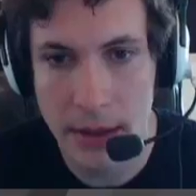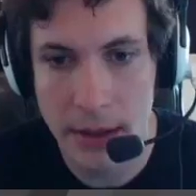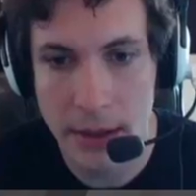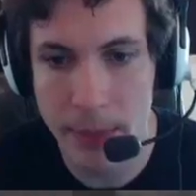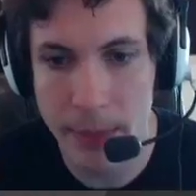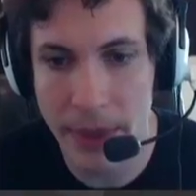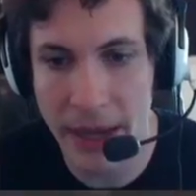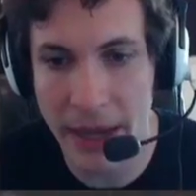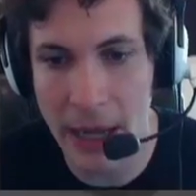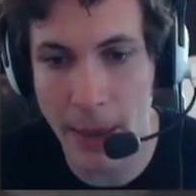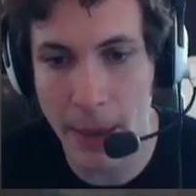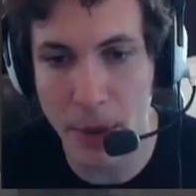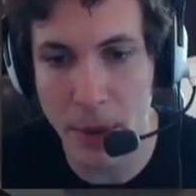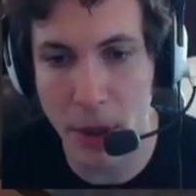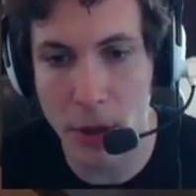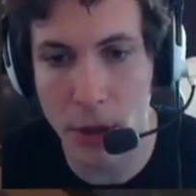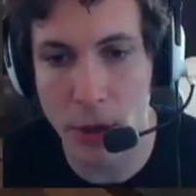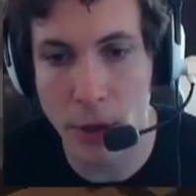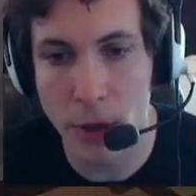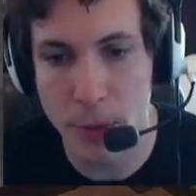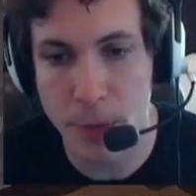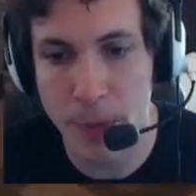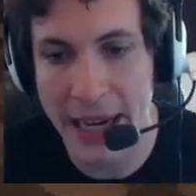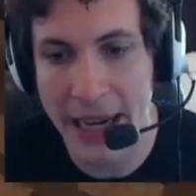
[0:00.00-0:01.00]
Pick up your
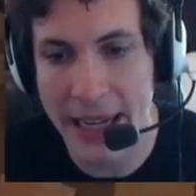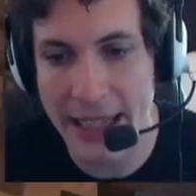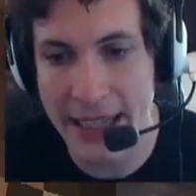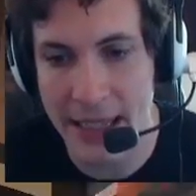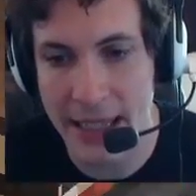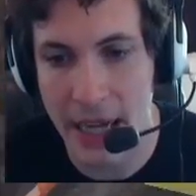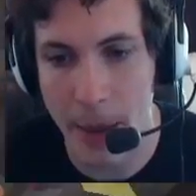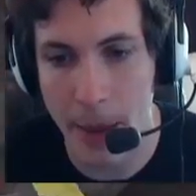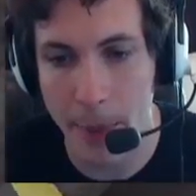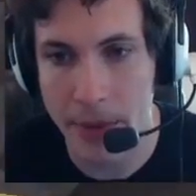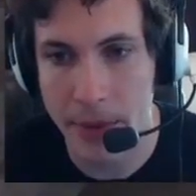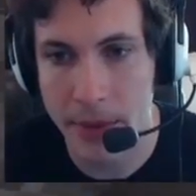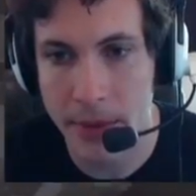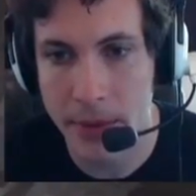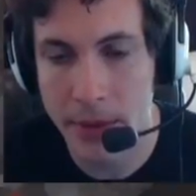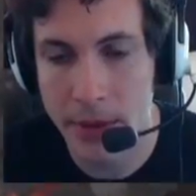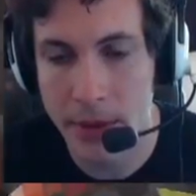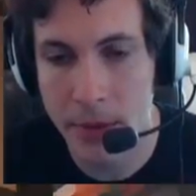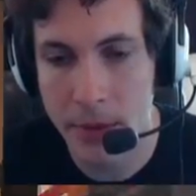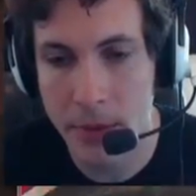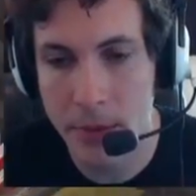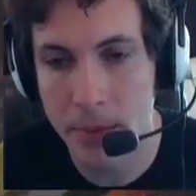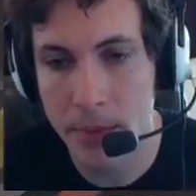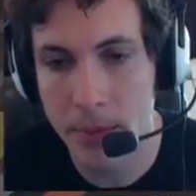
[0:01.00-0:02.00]
loot. Pick it up.
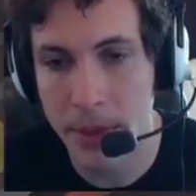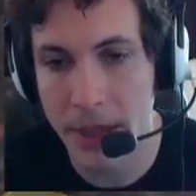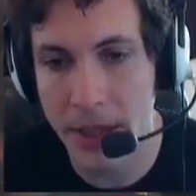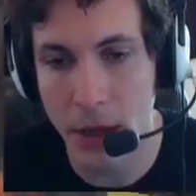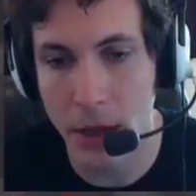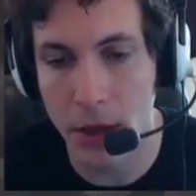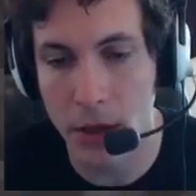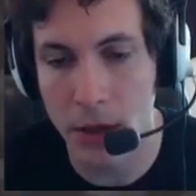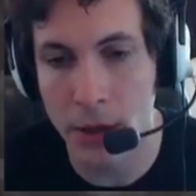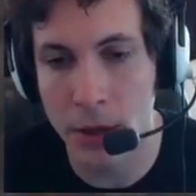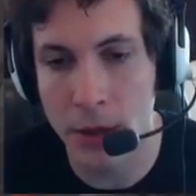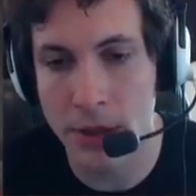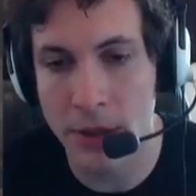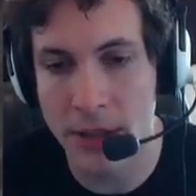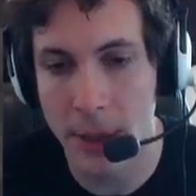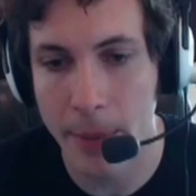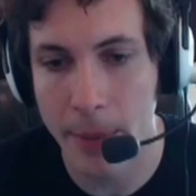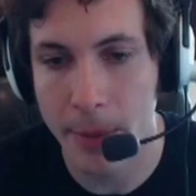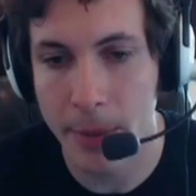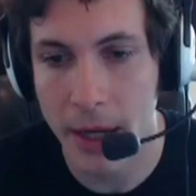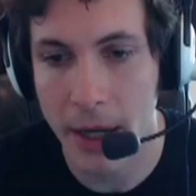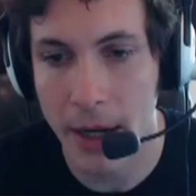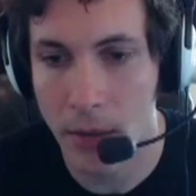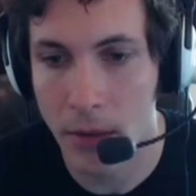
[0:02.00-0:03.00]
Pick your loot
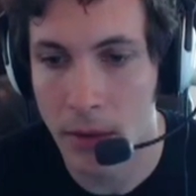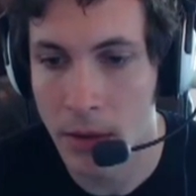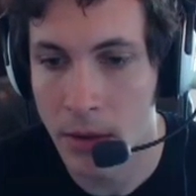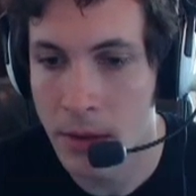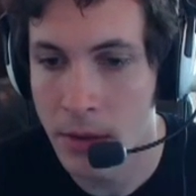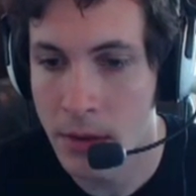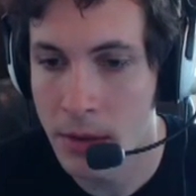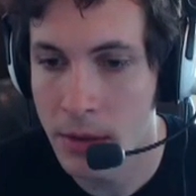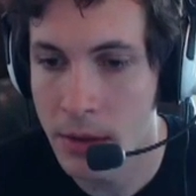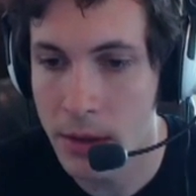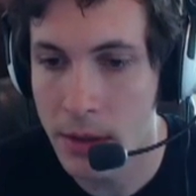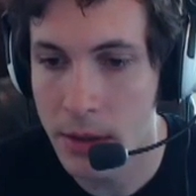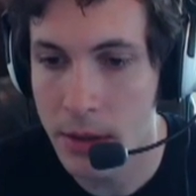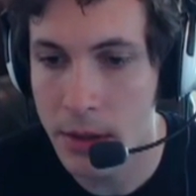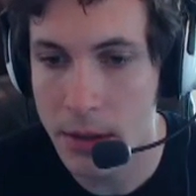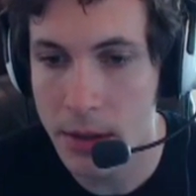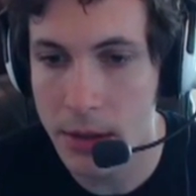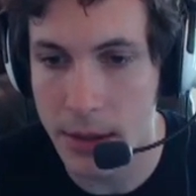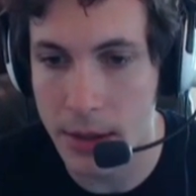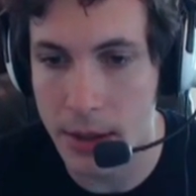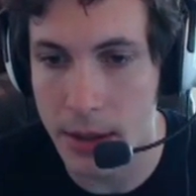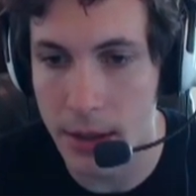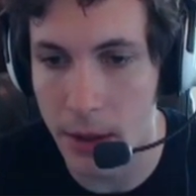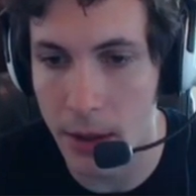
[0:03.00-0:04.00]
girl.
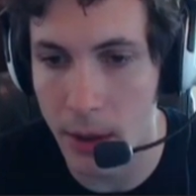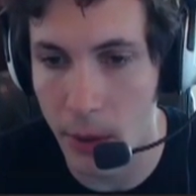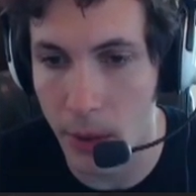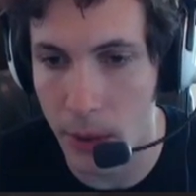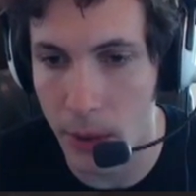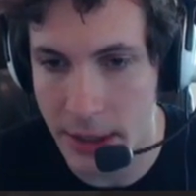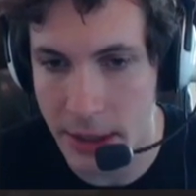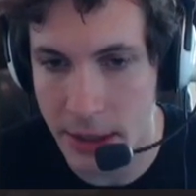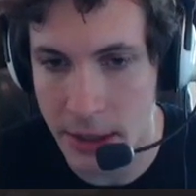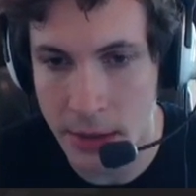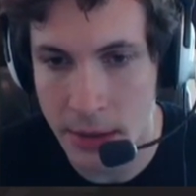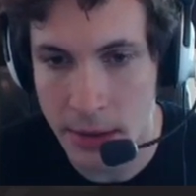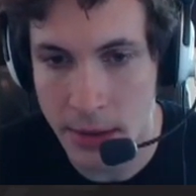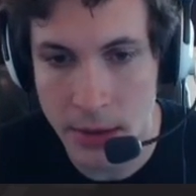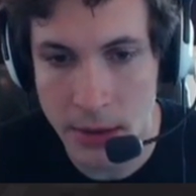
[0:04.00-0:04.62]
Good lord.